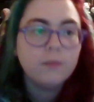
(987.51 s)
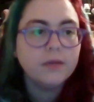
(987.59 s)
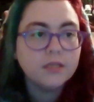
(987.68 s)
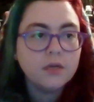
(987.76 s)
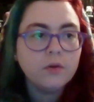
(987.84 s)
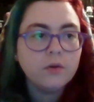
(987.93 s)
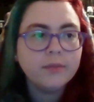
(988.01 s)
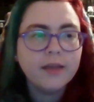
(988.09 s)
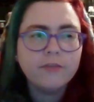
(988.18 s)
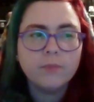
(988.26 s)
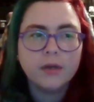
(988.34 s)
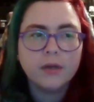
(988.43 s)
because I normally
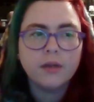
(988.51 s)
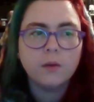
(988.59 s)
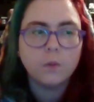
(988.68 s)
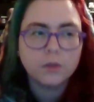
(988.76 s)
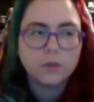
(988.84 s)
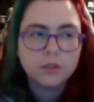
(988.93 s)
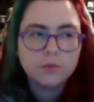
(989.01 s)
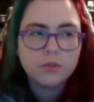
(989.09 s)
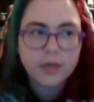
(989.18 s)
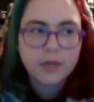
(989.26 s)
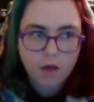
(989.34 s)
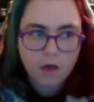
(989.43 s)
have Monday or
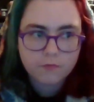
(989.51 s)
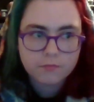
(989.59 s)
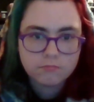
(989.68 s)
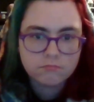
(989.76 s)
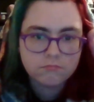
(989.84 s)
Tuesday off.